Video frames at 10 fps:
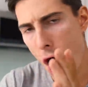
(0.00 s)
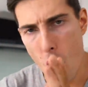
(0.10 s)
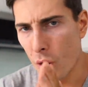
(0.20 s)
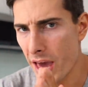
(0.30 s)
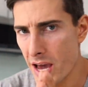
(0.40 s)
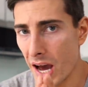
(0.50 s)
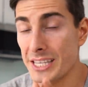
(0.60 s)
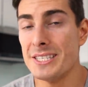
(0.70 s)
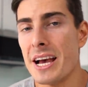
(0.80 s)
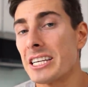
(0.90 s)
Okay
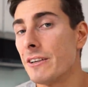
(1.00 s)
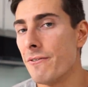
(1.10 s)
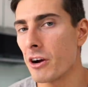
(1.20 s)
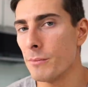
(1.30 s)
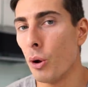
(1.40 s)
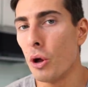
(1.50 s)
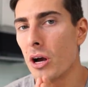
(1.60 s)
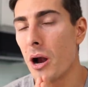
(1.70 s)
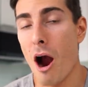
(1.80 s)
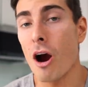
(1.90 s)
guys, next
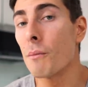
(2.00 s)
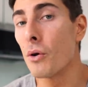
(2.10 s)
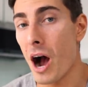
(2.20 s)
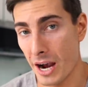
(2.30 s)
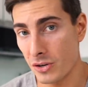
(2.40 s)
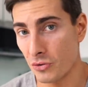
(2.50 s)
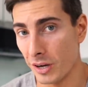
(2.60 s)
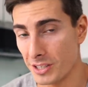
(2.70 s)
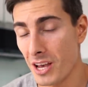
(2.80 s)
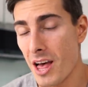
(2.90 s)
variable,
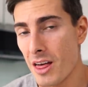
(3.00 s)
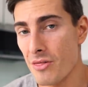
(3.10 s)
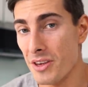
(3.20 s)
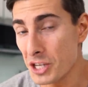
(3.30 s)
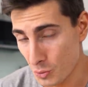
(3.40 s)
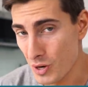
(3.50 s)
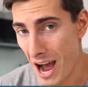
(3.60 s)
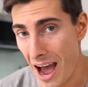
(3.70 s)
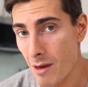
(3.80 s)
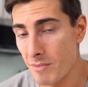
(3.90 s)
carbohydrates. This one
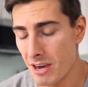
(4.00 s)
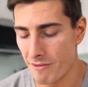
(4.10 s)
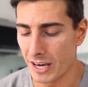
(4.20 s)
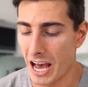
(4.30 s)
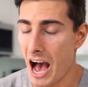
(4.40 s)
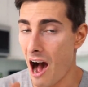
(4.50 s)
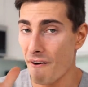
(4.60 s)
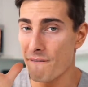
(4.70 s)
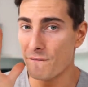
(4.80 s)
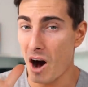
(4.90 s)
I am giving
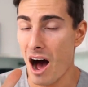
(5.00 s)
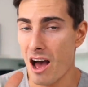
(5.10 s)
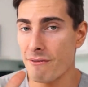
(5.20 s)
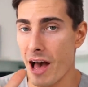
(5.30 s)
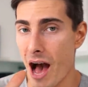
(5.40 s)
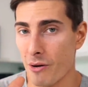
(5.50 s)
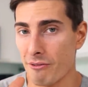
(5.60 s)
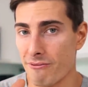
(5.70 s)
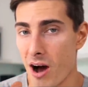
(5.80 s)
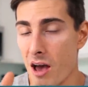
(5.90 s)
a 5 out
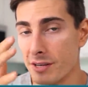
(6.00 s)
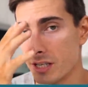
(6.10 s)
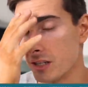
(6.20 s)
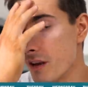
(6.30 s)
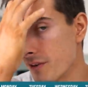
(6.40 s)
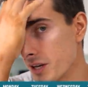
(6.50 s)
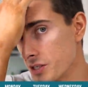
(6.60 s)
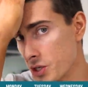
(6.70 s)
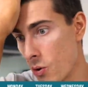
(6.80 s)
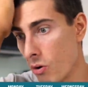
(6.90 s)
of 5
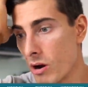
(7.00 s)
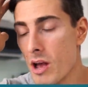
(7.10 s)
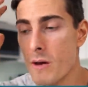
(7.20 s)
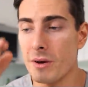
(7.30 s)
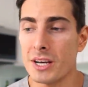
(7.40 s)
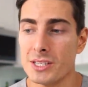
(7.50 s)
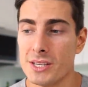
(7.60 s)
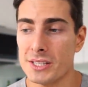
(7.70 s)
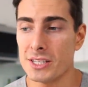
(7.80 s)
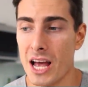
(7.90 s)
significance score because
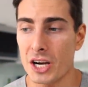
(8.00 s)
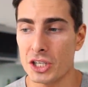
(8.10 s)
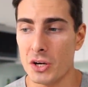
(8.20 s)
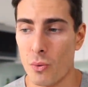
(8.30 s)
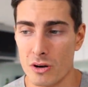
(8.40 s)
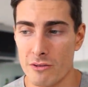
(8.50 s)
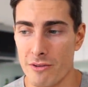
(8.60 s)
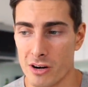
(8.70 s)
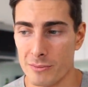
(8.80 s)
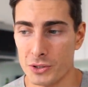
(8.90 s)
this is actually one of the
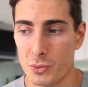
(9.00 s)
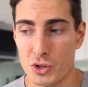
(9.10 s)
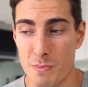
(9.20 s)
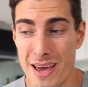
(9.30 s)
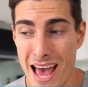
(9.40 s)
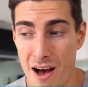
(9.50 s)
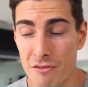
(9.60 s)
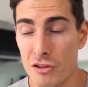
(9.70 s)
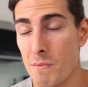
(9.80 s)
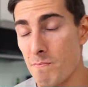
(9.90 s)
variables which may
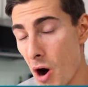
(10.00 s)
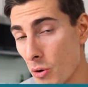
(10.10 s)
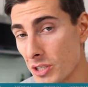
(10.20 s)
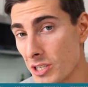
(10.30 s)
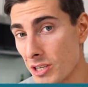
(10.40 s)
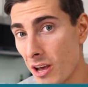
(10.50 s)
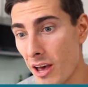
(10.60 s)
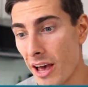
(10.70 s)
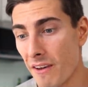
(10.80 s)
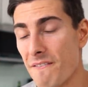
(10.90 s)
have the most
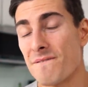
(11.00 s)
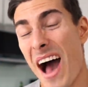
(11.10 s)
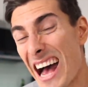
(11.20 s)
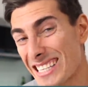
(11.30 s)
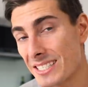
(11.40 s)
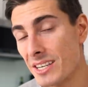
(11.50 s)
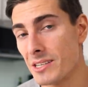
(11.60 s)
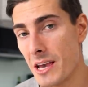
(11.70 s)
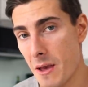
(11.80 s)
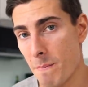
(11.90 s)
and
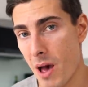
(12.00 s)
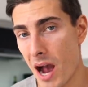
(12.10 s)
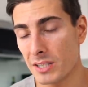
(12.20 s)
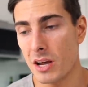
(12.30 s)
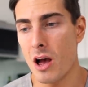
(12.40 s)
fastest impact